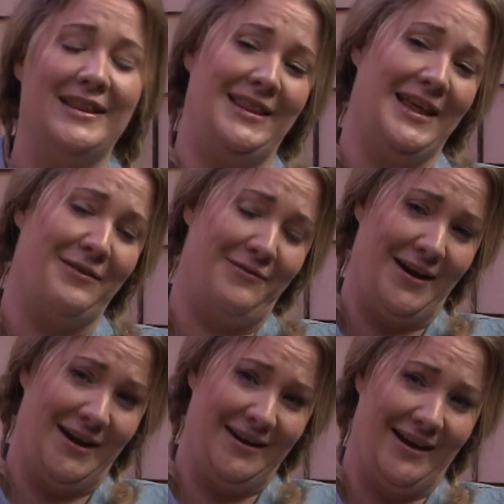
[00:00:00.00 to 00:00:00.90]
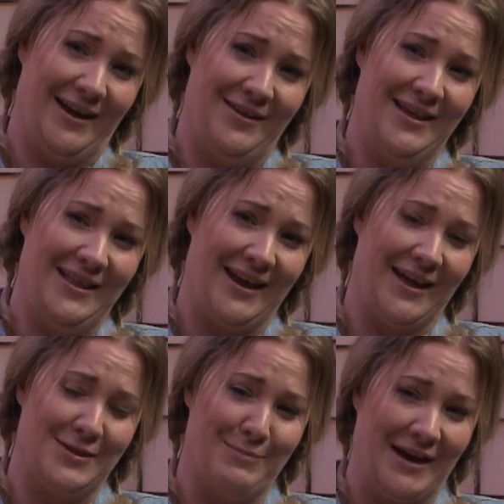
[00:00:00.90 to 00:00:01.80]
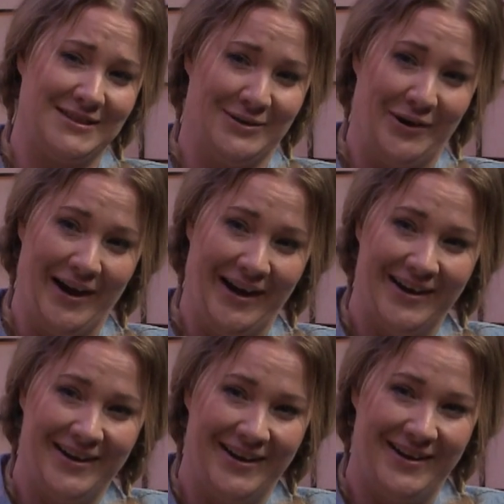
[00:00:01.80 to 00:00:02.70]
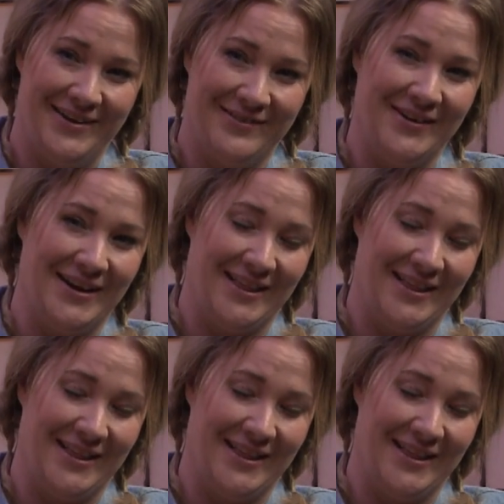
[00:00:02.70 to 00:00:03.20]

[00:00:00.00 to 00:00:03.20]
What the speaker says: then read and get the backstory. Okay. What do you